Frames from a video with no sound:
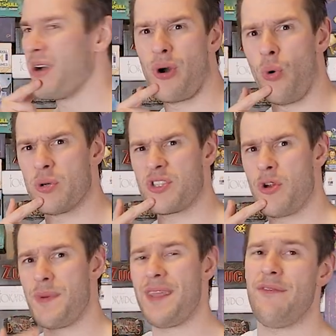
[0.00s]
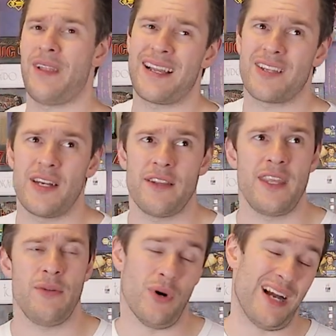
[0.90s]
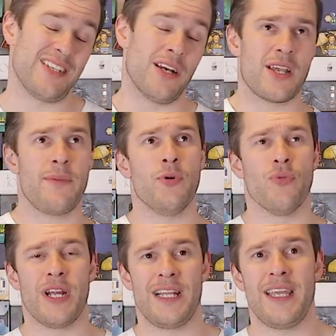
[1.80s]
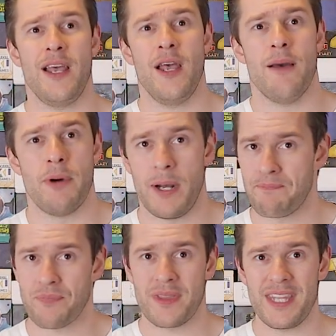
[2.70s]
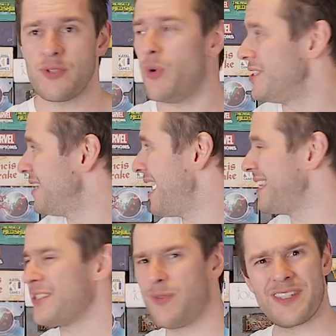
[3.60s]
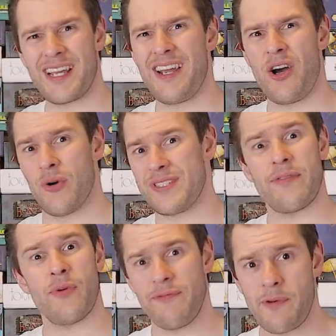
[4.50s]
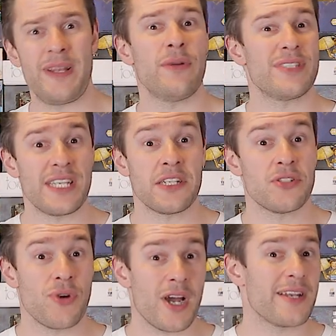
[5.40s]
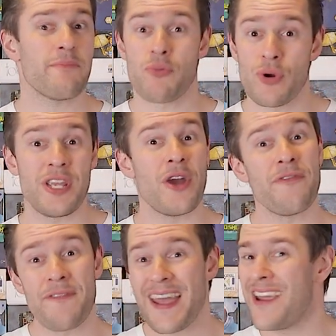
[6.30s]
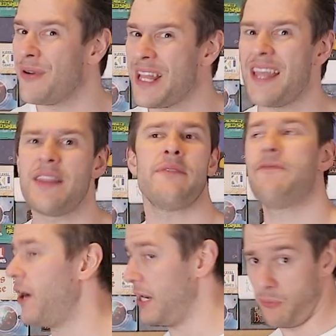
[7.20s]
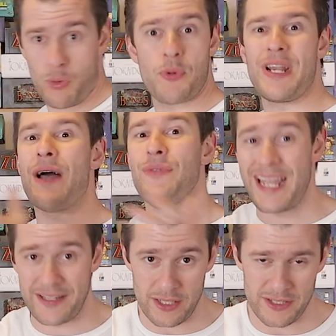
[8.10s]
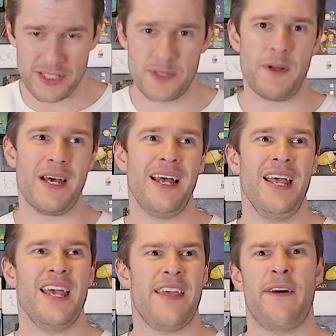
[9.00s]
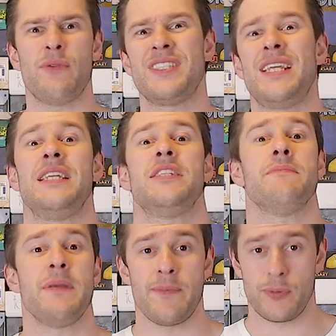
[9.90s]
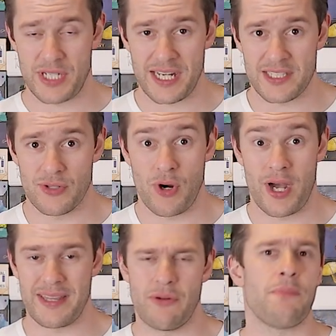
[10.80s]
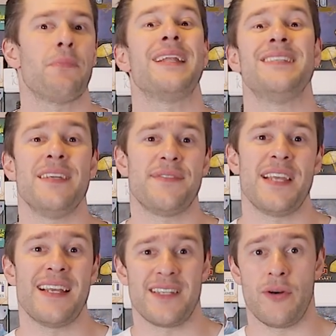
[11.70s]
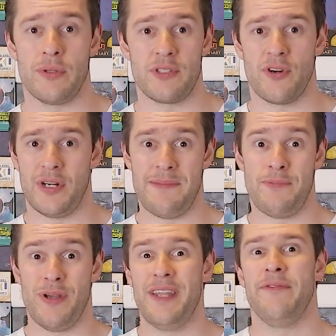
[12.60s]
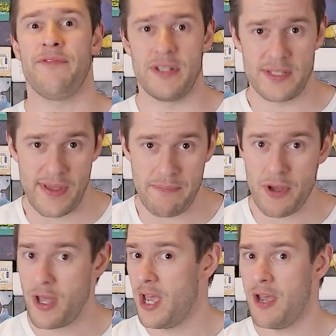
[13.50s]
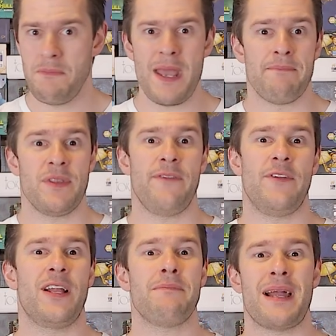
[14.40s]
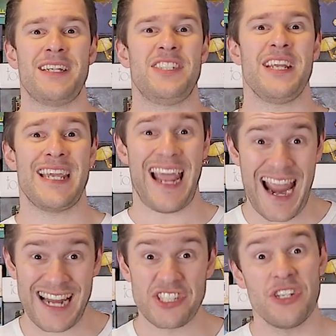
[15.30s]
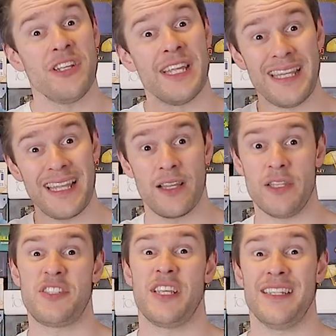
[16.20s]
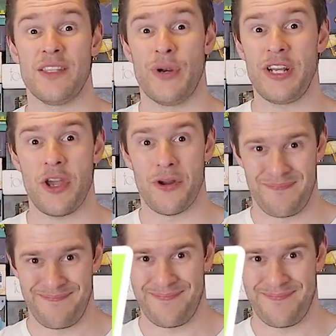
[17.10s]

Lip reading: might also be that kind of thing. Well, actually, a couple really. But this one, yeah, this one's like, oh, is everyone familiar with Ticket to Ride and pretty au fait with it? Then fine, we'll bring out Netherlands. But if I was teaching people Ticket to Ride, there are plenty of sets I would certainly put in front of it. But yeah, if you like managing cash, then Netherlands is the way to go.